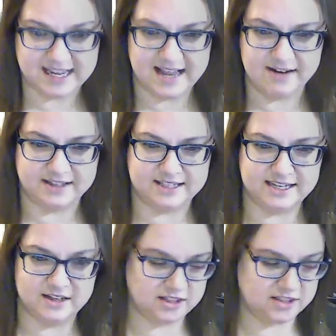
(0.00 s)
and it's
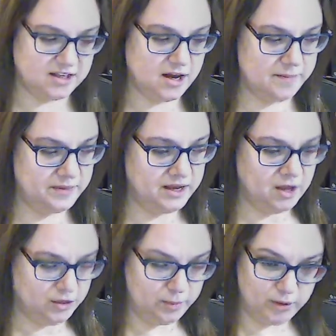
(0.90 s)
neat because the
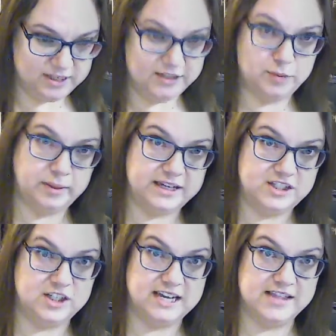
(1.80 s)
boards that you
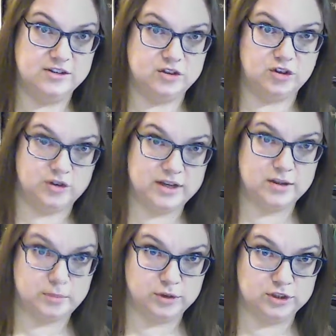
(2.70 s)
place together to create
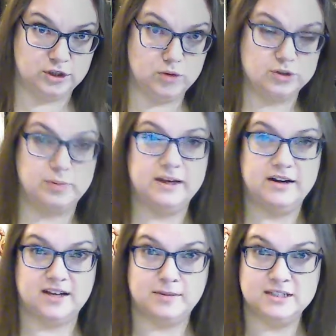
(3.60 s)
the board you're going to play
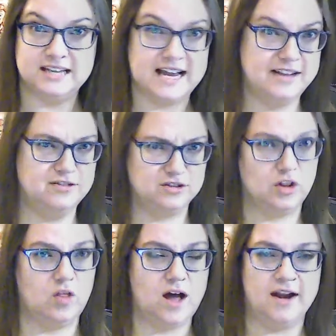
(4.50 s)
are double-sided, and there's a
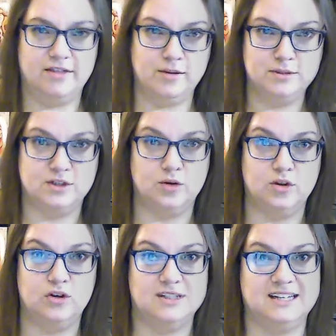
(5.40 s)
lot of them, so it
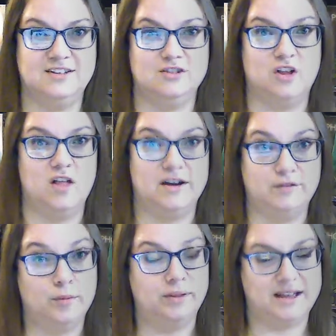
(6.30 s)
looks like there's a lot of
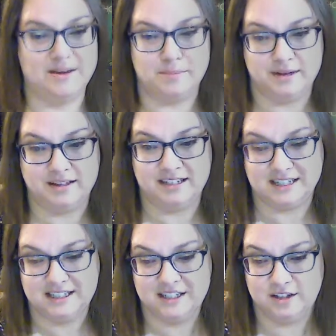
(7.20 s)
replayability
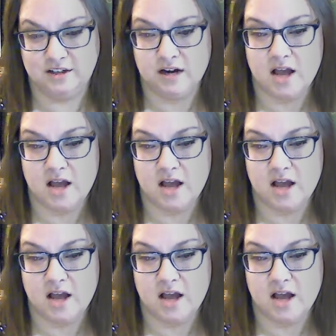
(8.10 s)
here.